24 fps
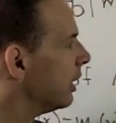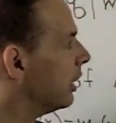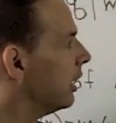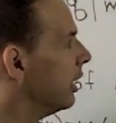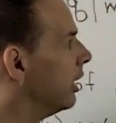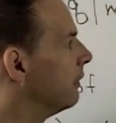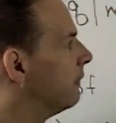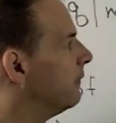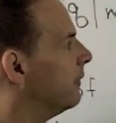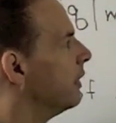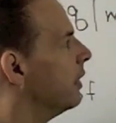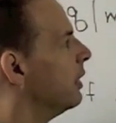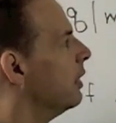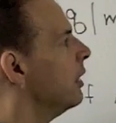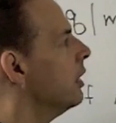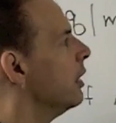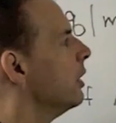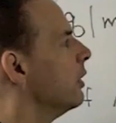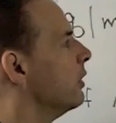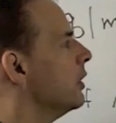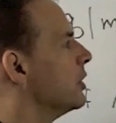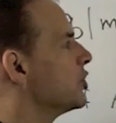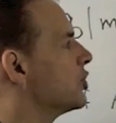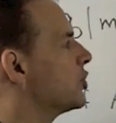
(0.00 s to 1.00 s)
if
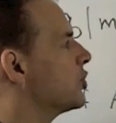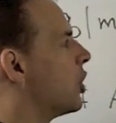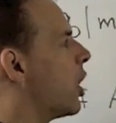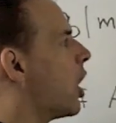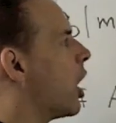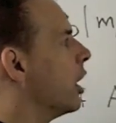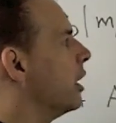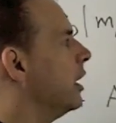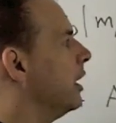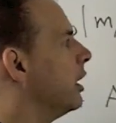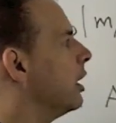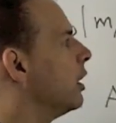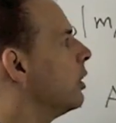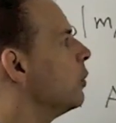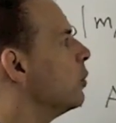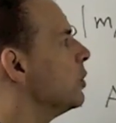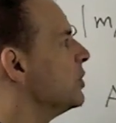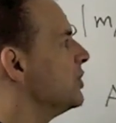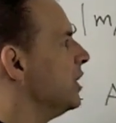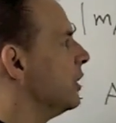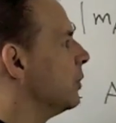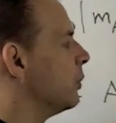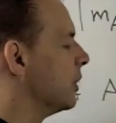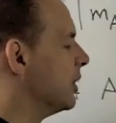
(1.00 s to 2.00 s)
the star here
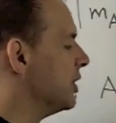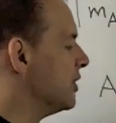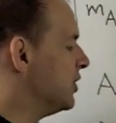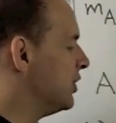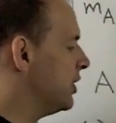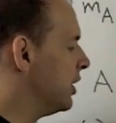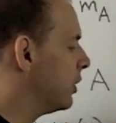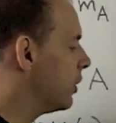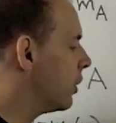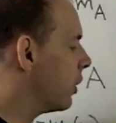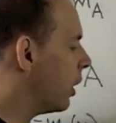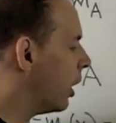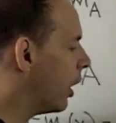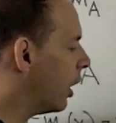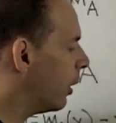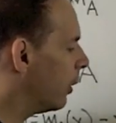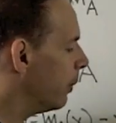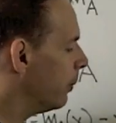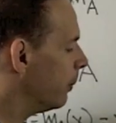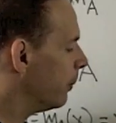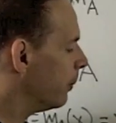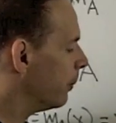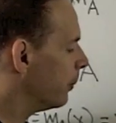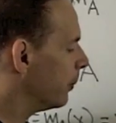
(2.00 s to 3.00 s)
was equal to zero,